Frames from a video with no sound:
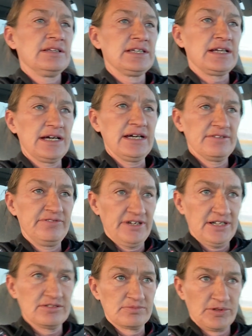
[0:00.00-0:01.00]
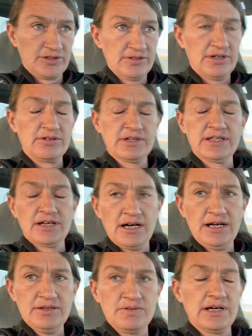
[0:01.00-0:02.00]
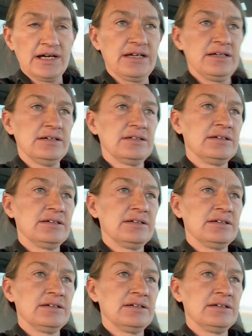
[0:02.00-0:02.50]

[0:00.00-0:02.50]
that I had found Bruno in the highway,